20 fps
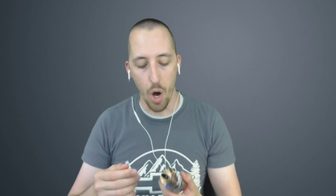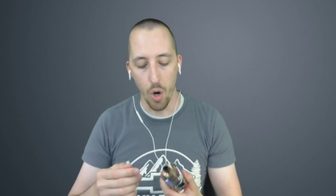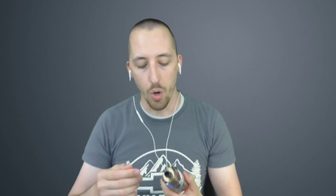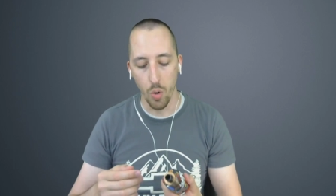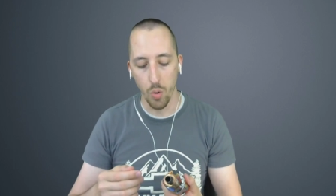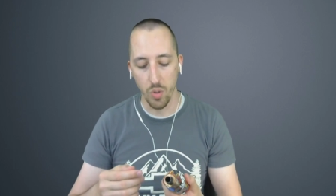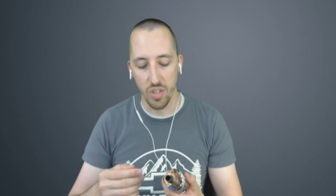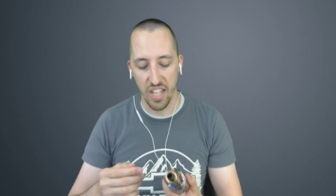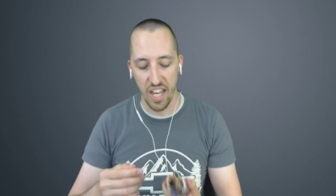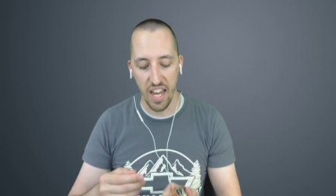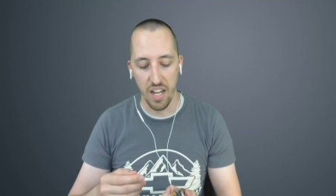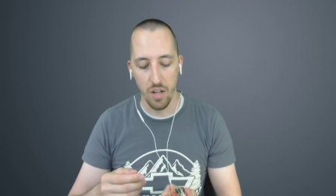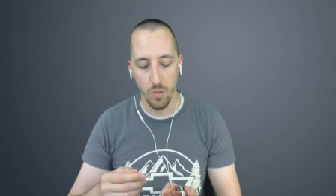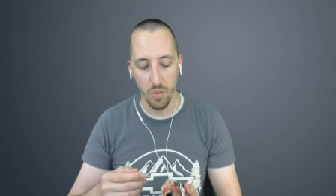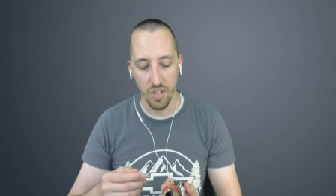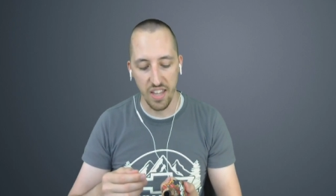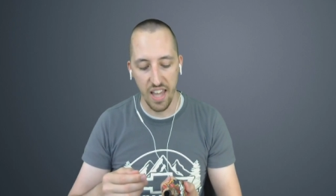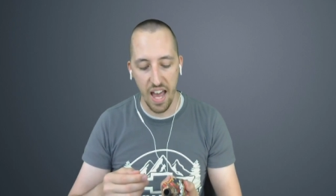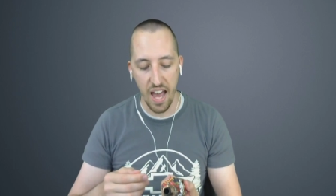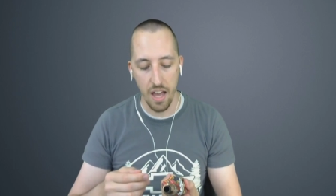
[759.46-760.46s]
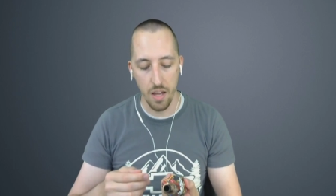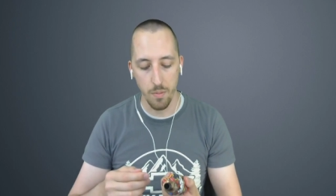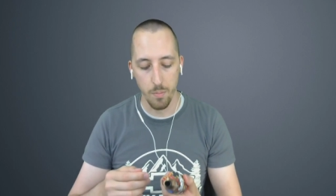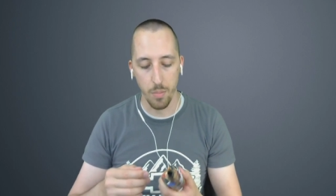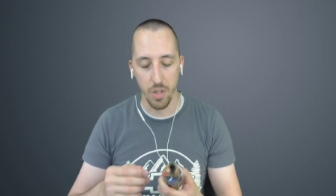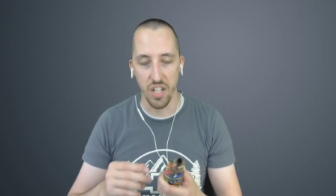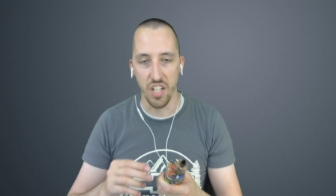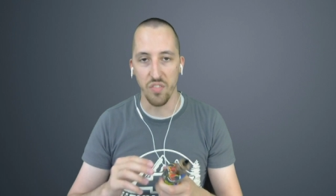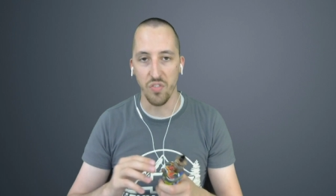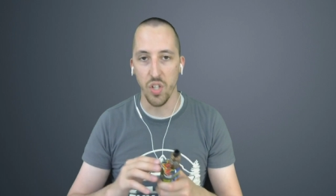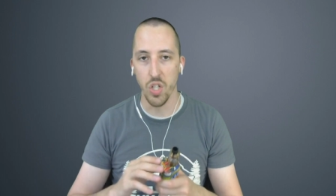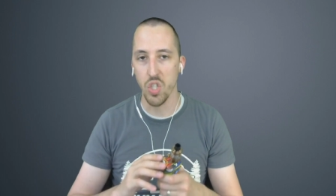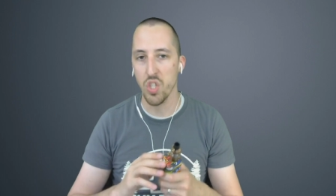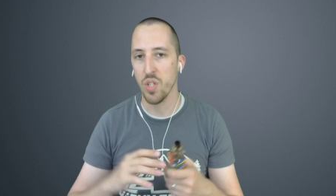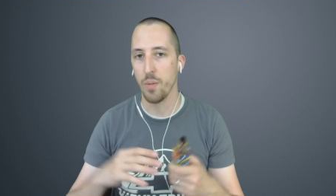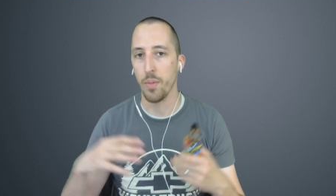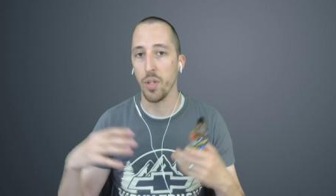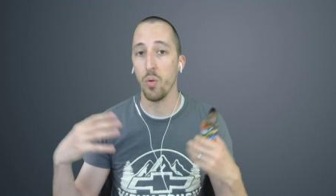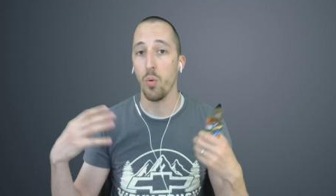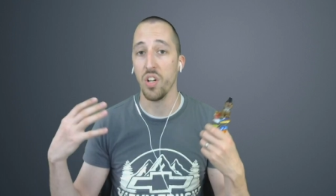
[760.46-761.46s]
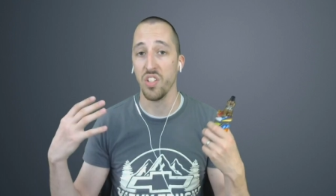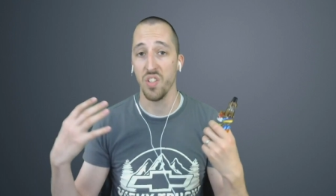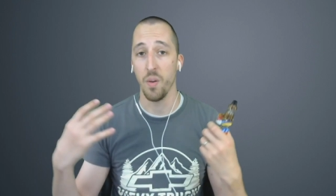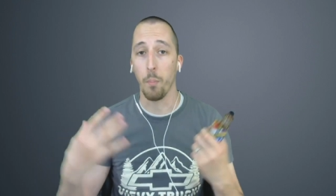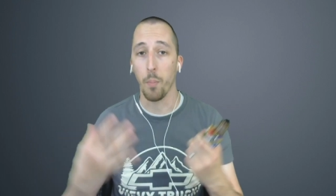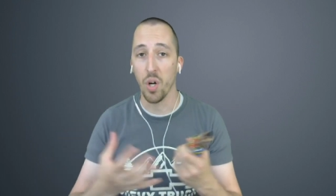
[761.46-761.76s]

okay with that. But if you're somebody who wants a